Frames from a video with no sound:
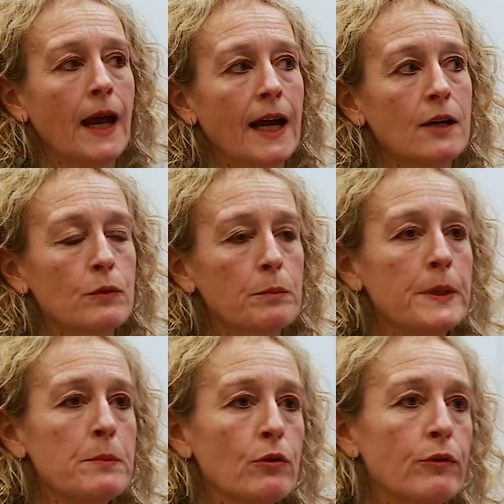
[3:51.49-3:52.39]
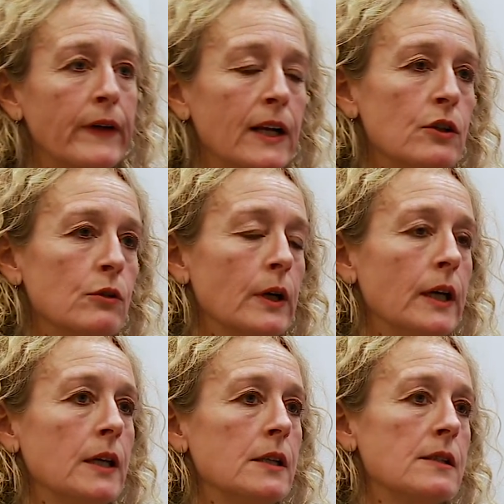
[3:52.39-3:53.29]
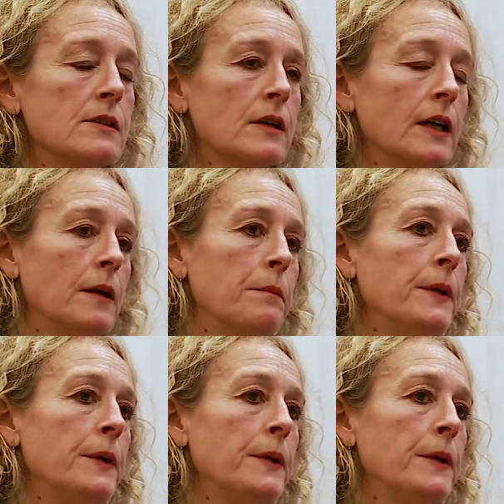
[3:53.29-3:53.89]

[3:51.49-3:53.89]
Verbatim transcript: And what people value is uh,